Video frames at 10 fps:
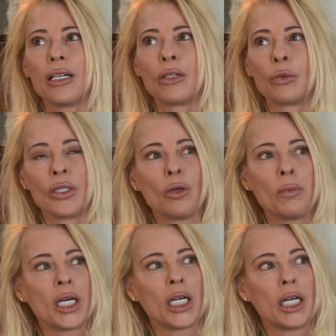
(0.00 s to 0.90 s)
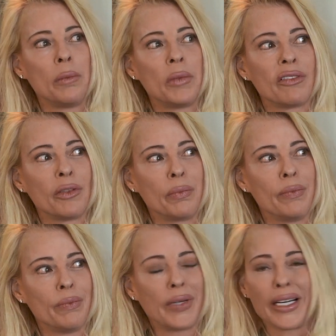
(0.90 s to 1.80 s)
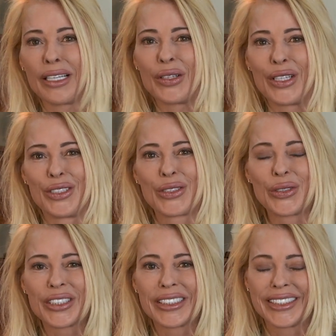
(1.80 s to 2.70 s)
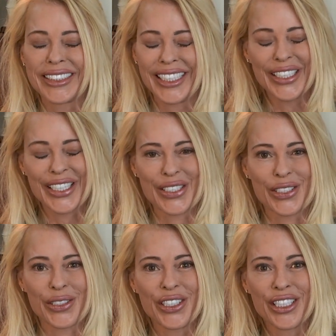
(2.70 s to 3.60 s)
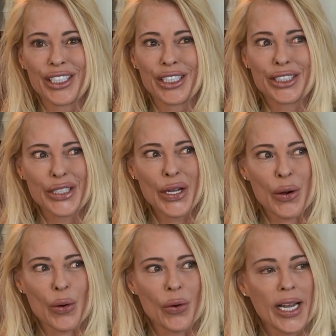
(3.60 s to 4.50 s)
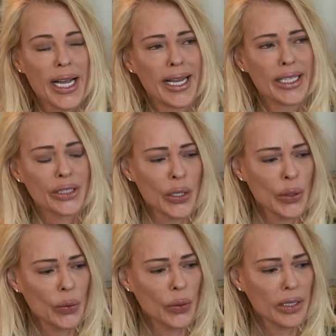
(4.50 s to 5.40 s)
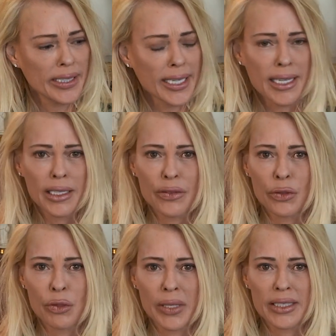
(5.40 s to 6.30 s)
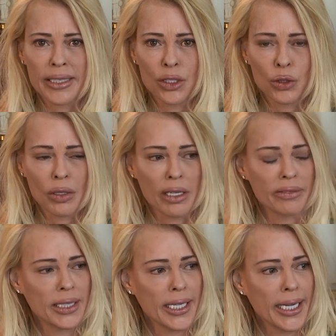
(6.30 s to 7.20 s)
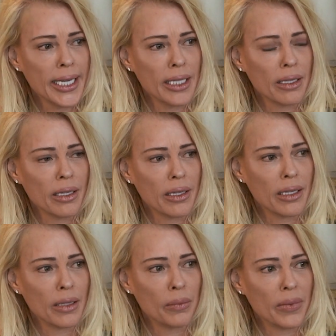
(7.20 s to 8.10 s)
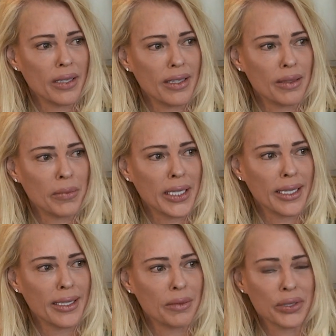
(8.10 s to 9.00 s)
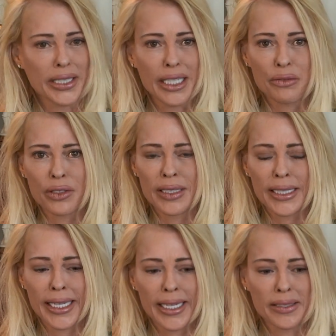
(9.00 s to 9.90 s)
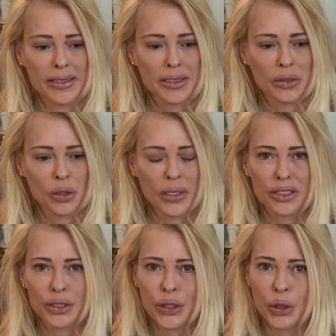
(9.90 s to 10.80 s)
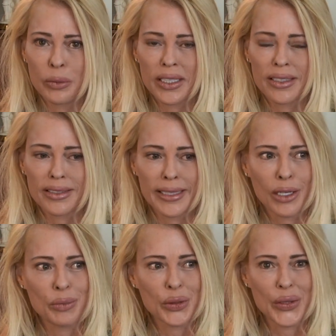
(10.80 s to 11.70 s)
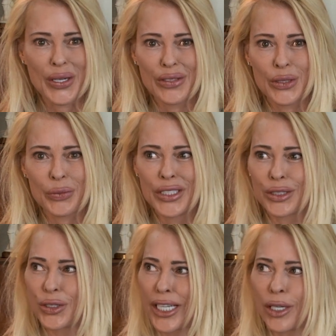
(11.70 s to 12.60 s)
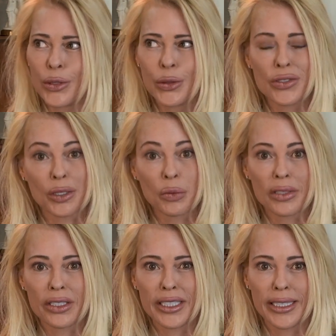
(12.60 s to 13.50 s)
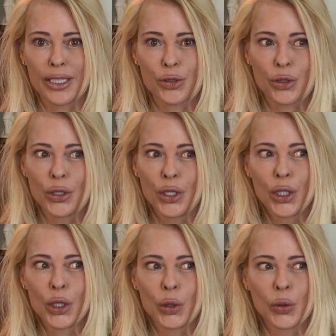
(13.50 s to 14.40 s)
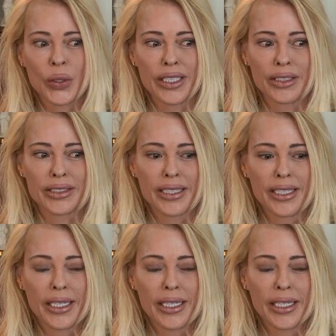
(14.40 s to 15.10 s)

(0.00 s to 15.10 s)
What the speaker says: a real mom of a biological teenager do? So that kind of threw my schedule off today, and my plan for the day is a little askew because now I'm doing all this research. How do you deal with a teenager who is